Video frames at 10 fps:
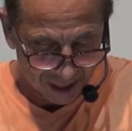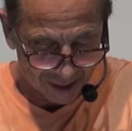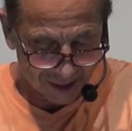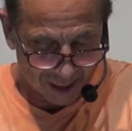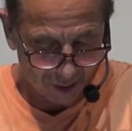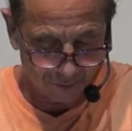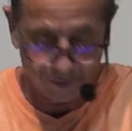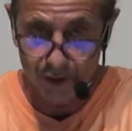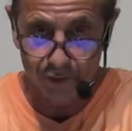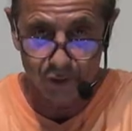a
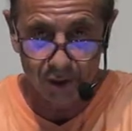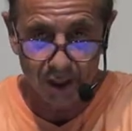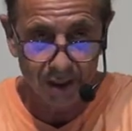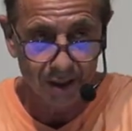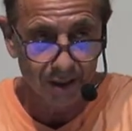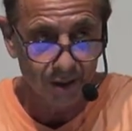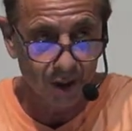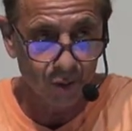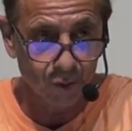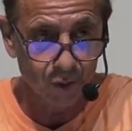sacrifice for sin. In
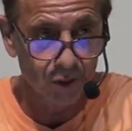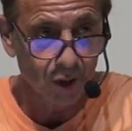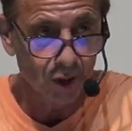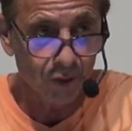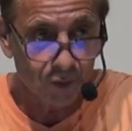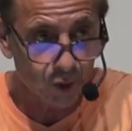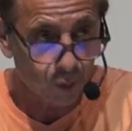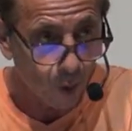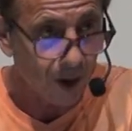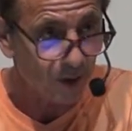other words, you've just
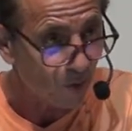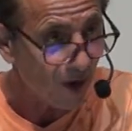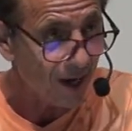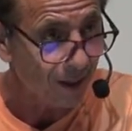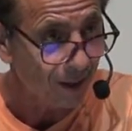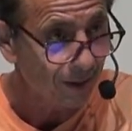walked away.